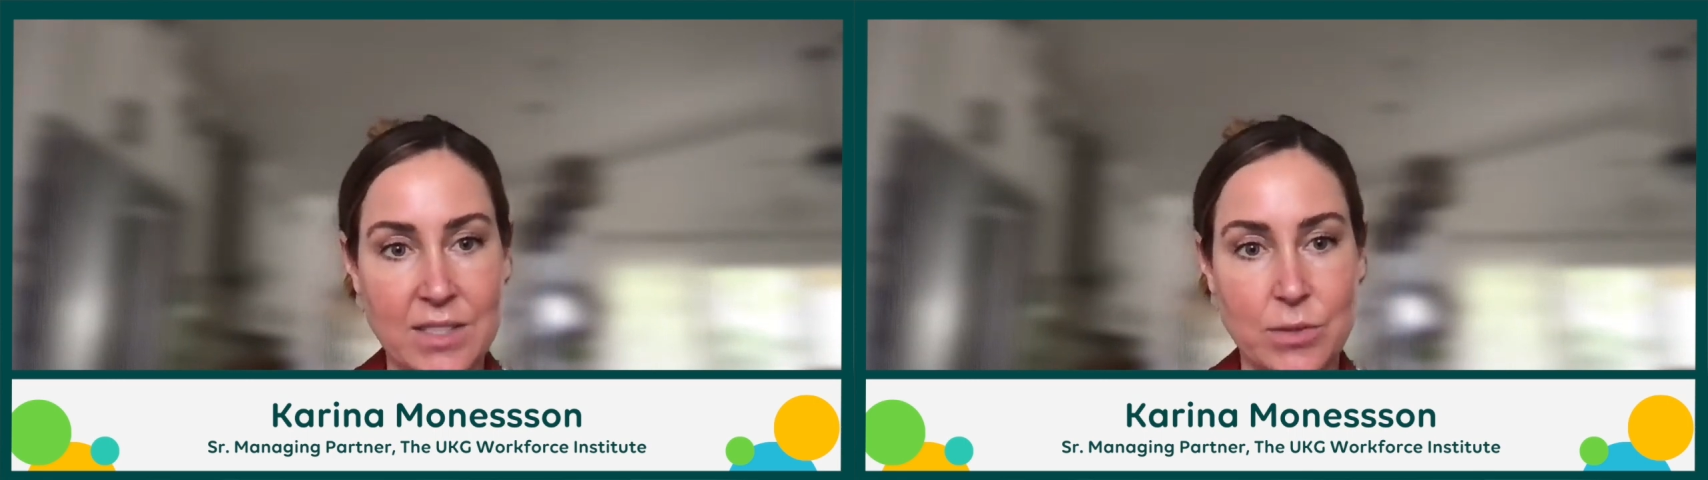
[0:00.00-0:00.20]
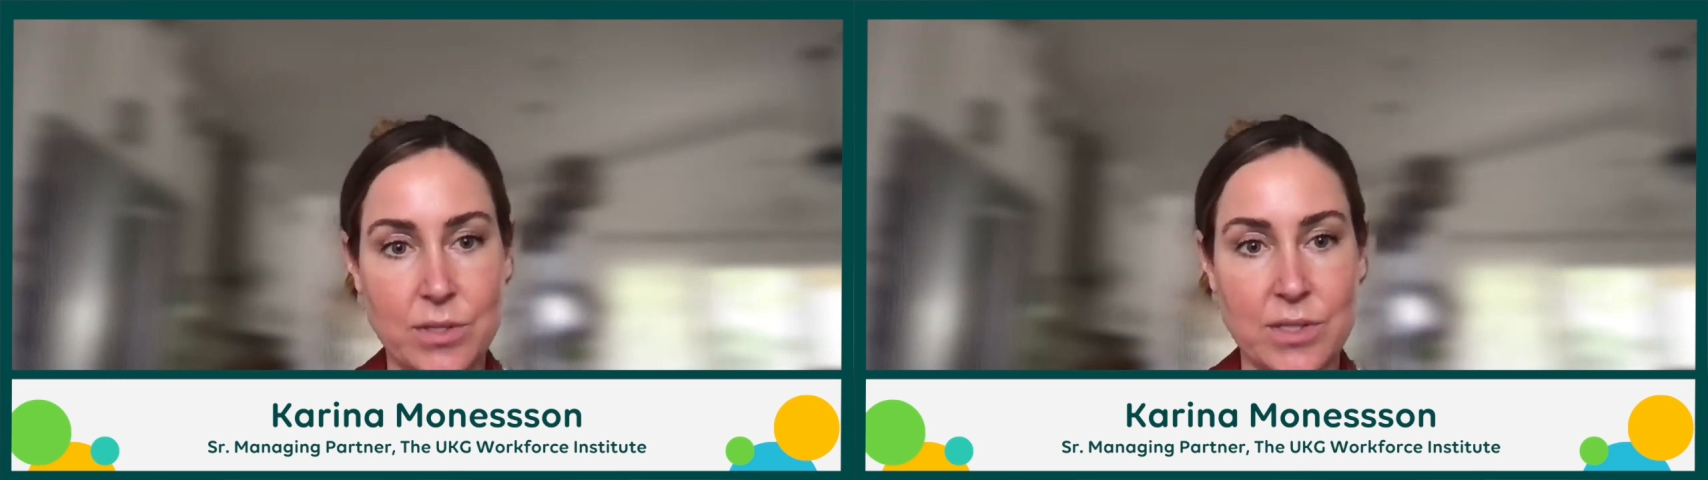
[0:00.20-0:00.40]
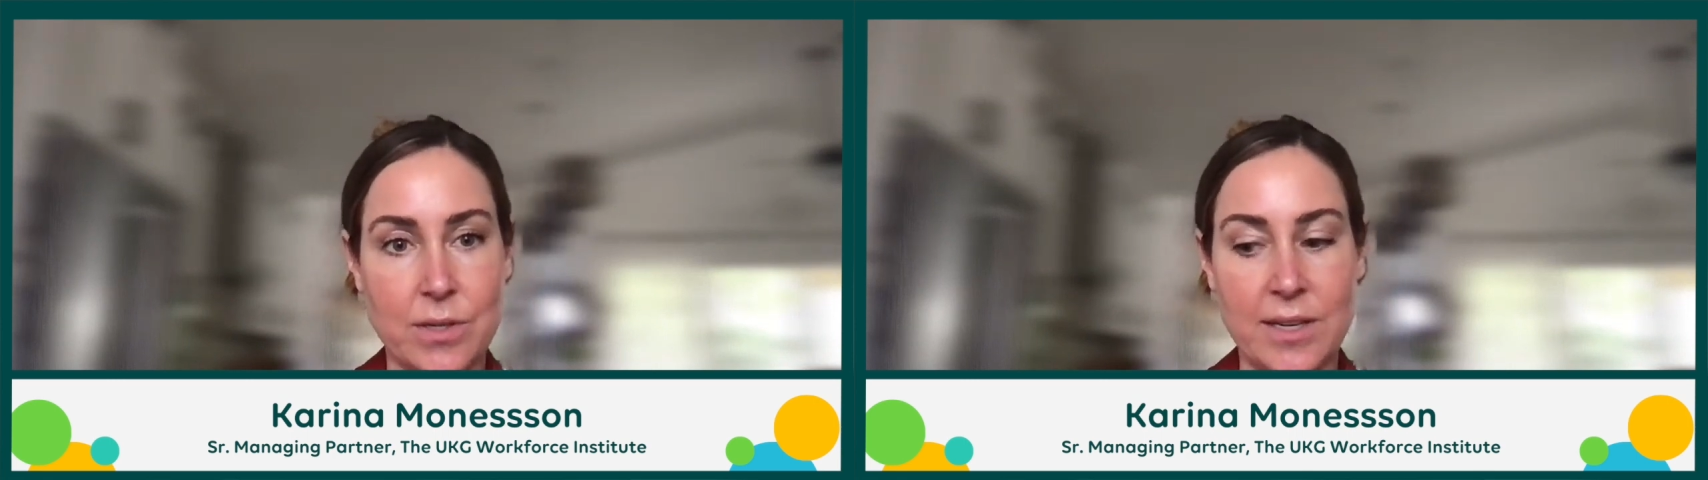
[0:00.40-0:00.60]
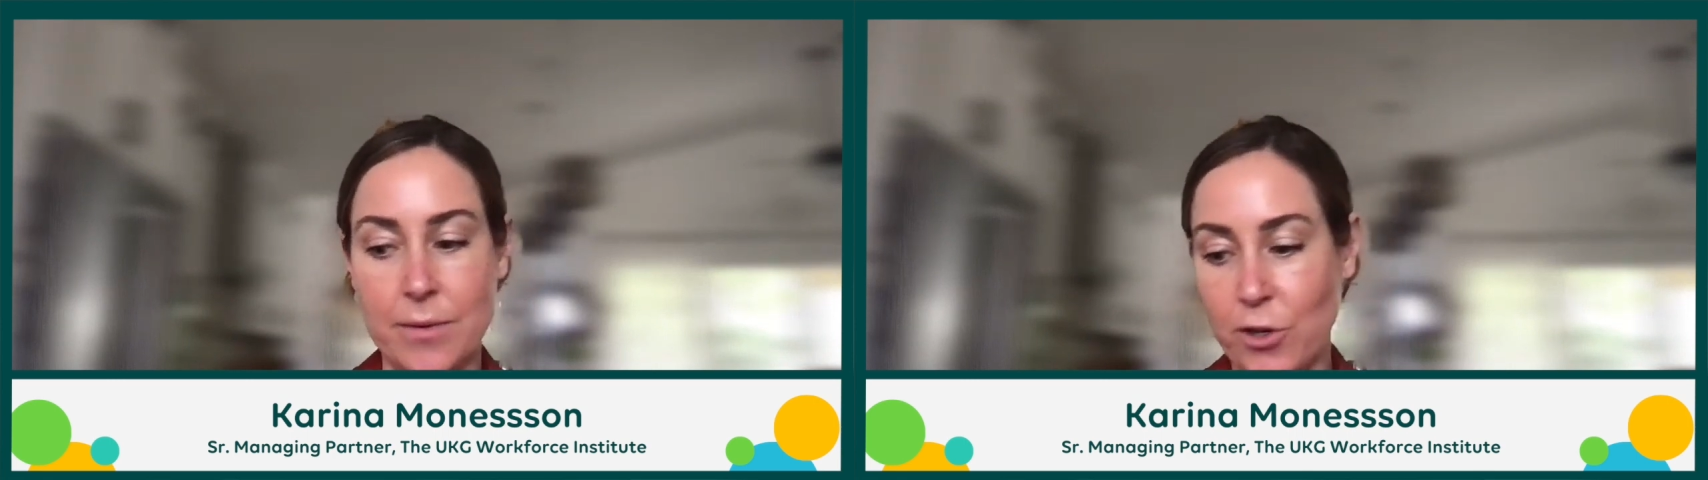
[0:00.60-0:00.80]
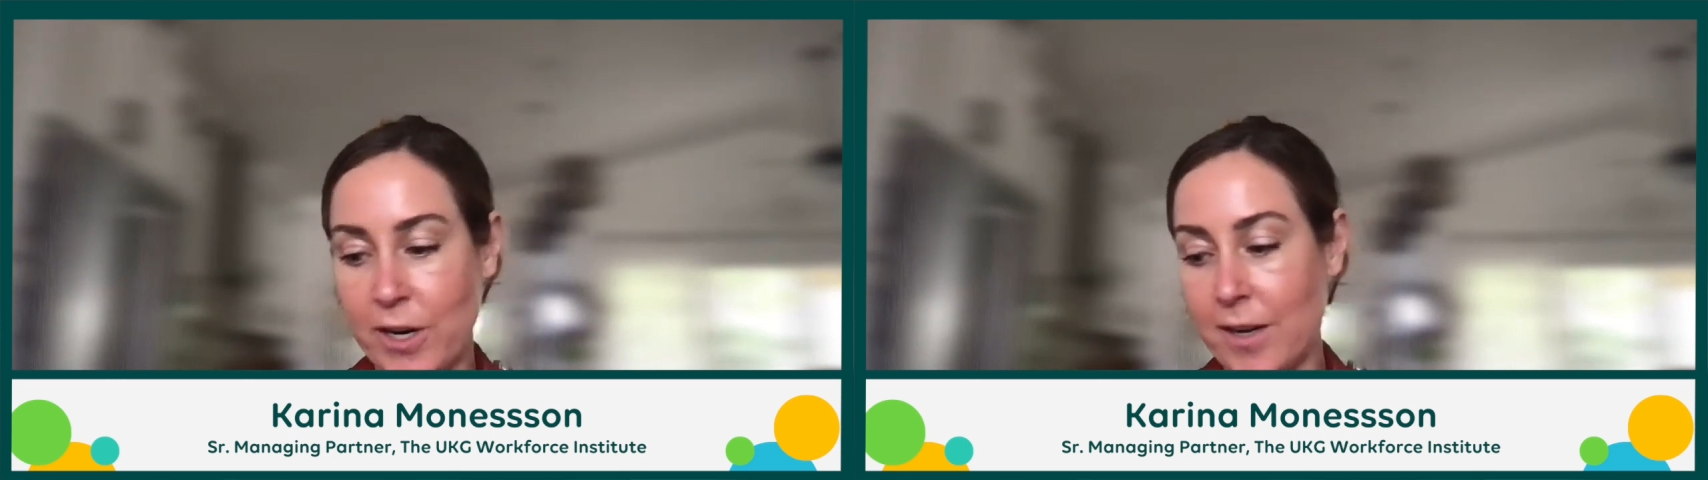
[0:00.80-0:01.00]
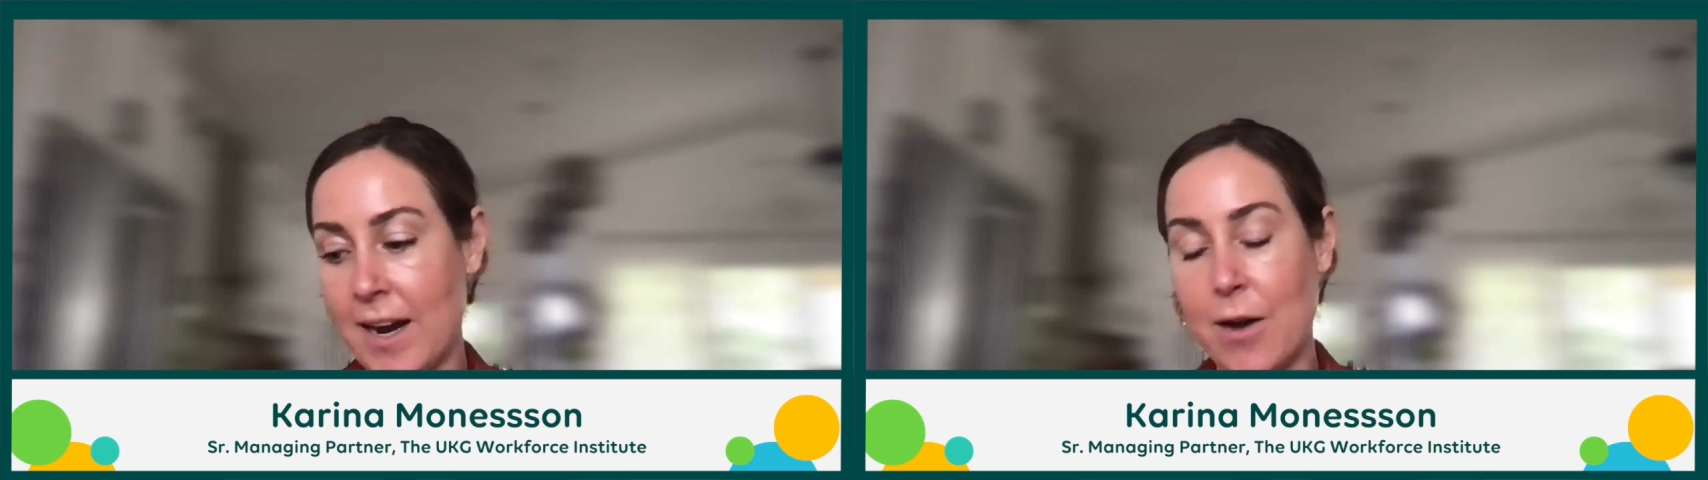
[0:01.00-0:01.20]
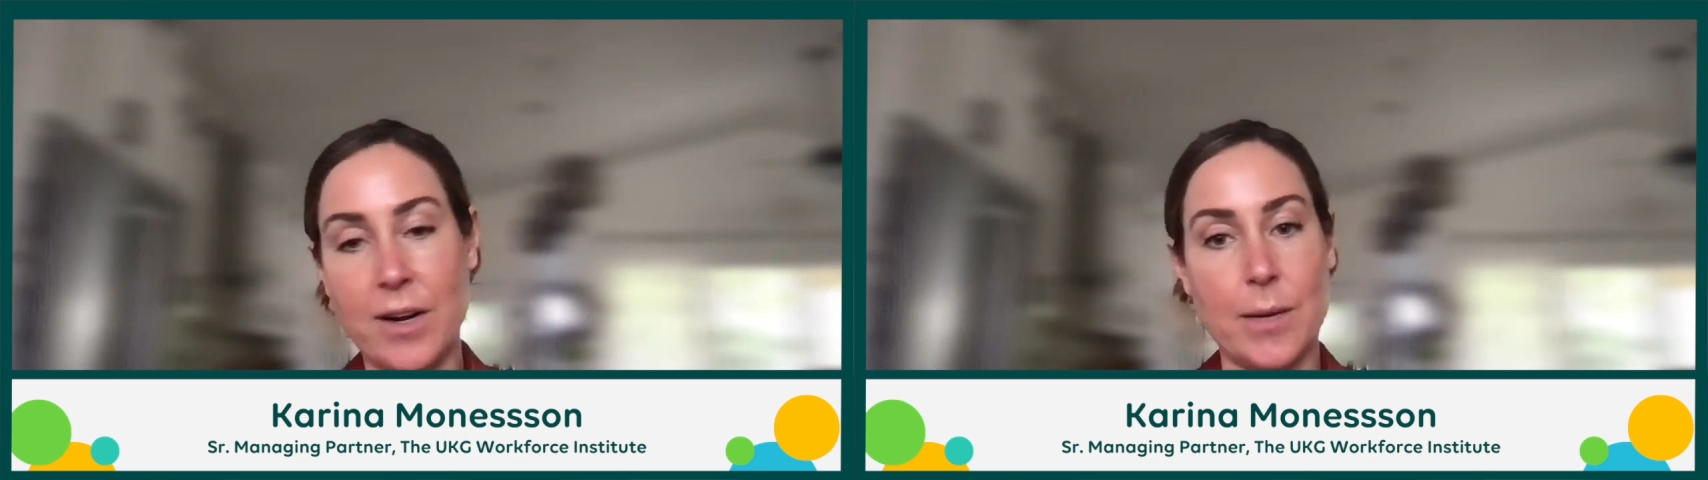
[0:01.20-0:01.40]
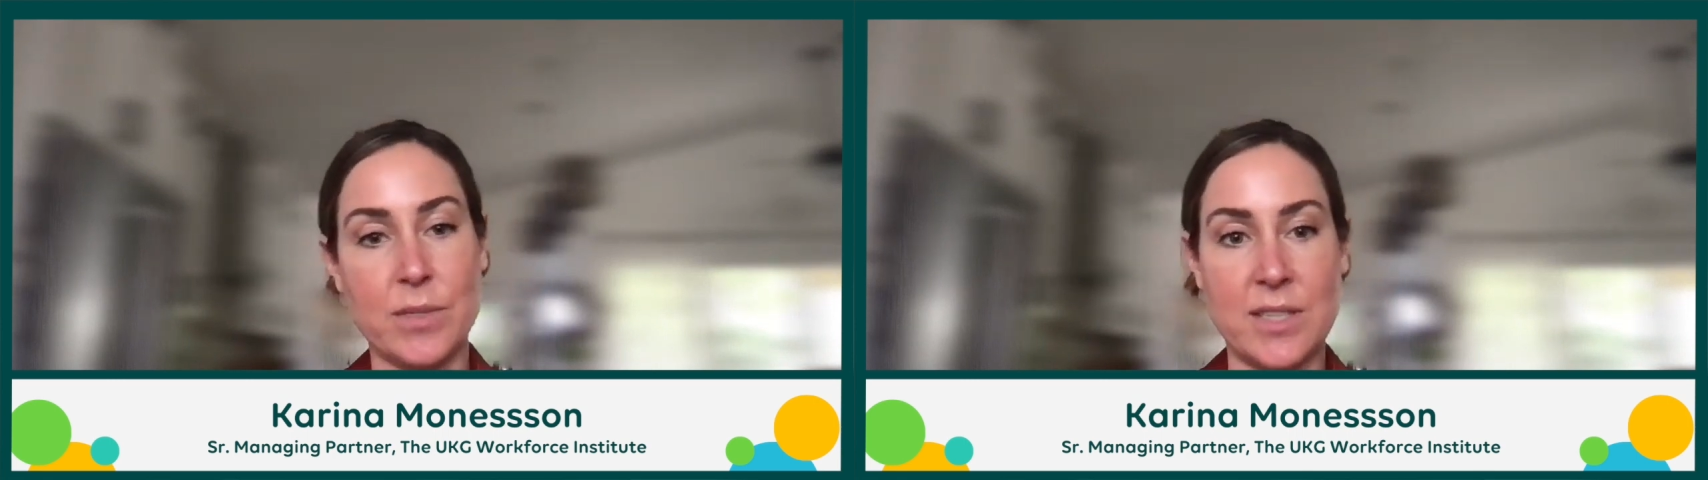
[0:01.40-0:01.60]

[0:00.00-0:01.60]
to result in greater outcomes,